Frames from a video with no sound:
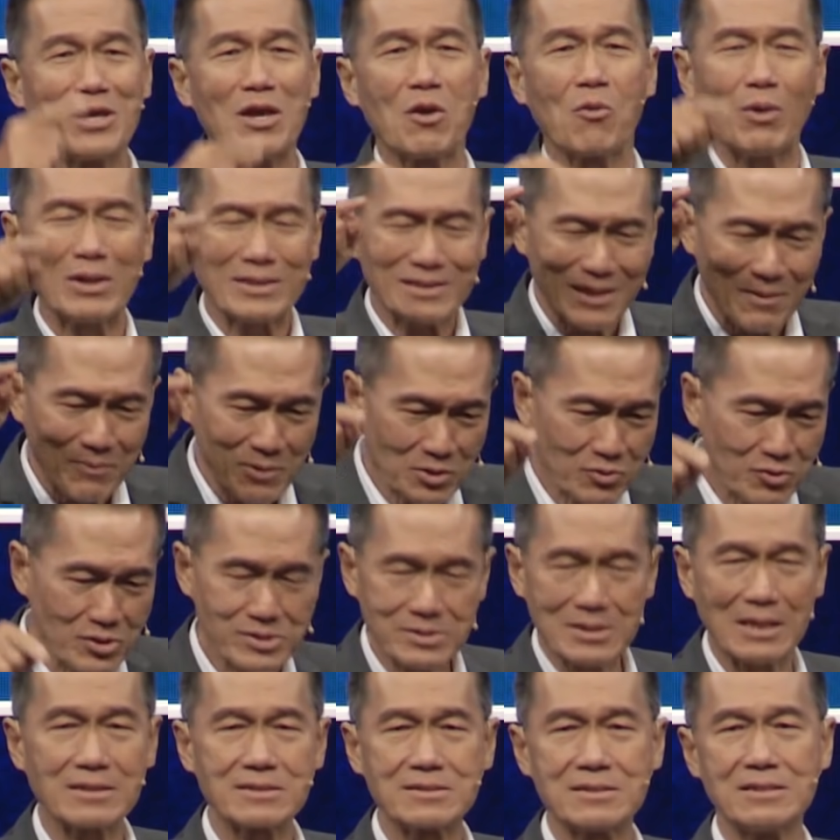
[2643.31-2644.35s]
he wanted me to
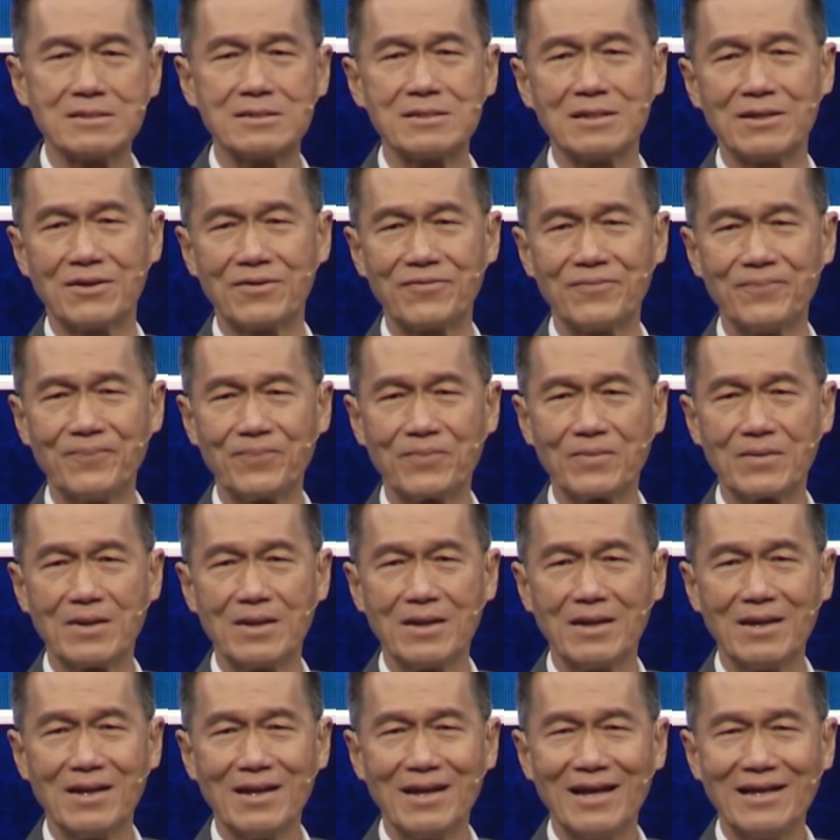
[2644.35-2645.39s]
start C C F.
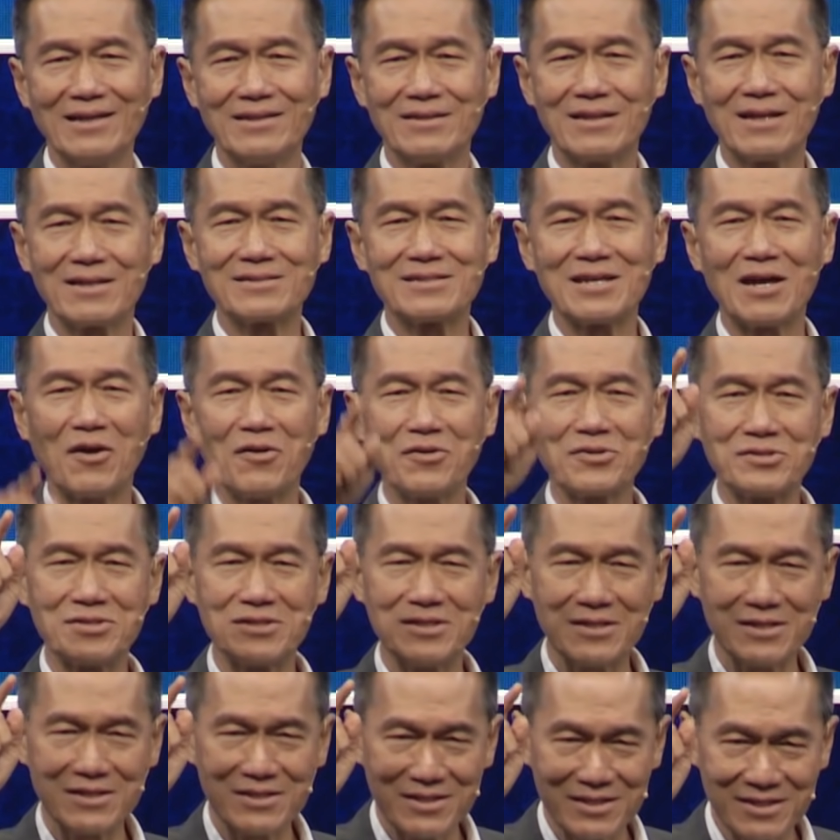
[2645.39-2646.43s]
And that's how
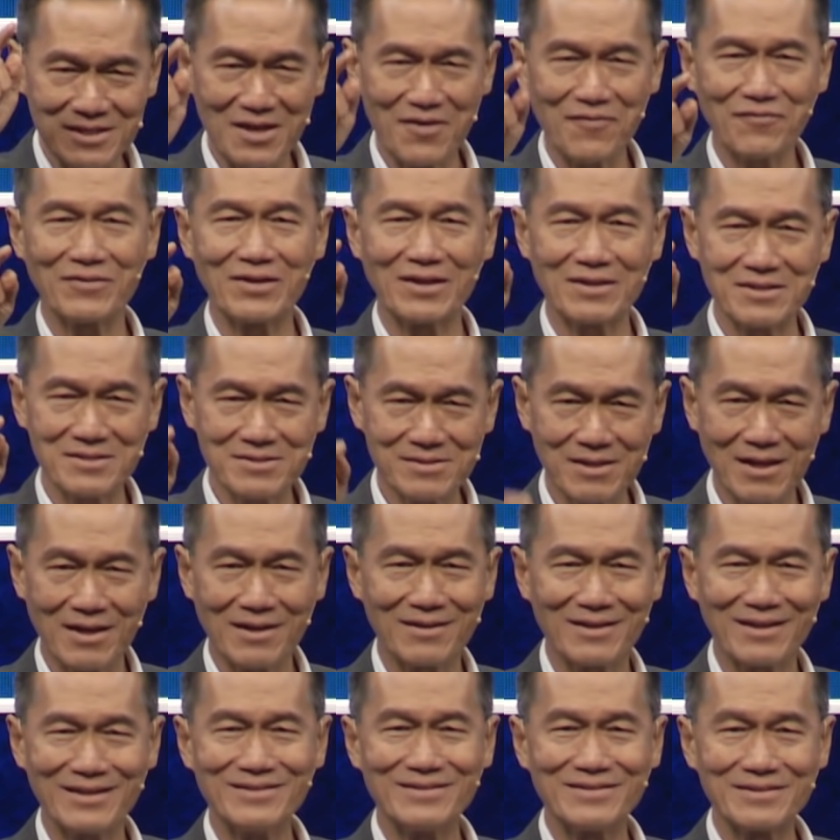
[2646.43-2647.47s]
C C F got
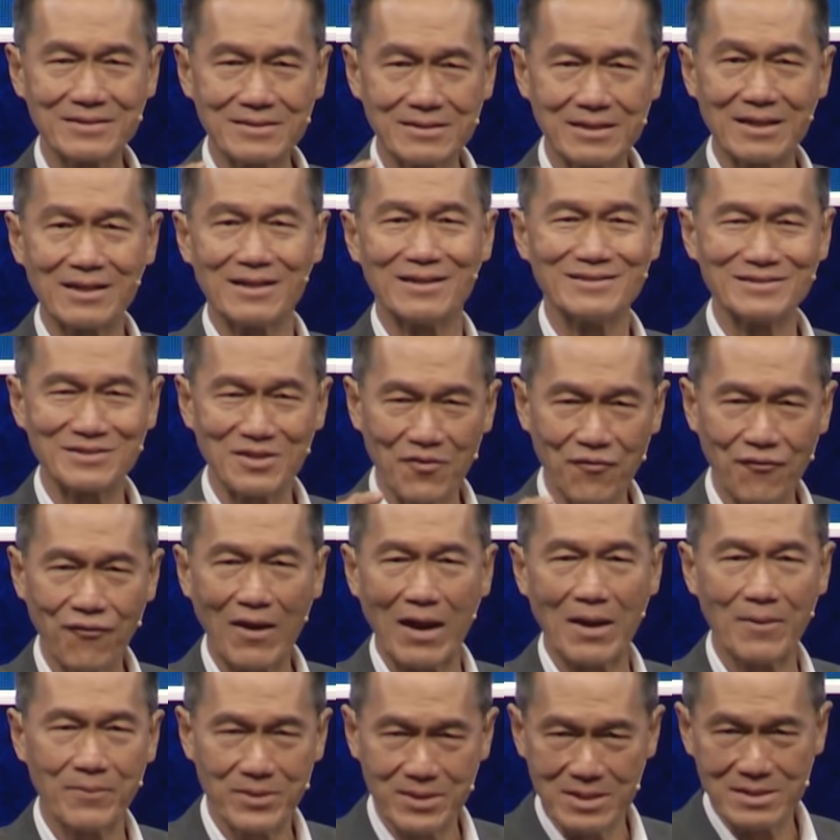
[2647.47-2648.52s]
started thirty-five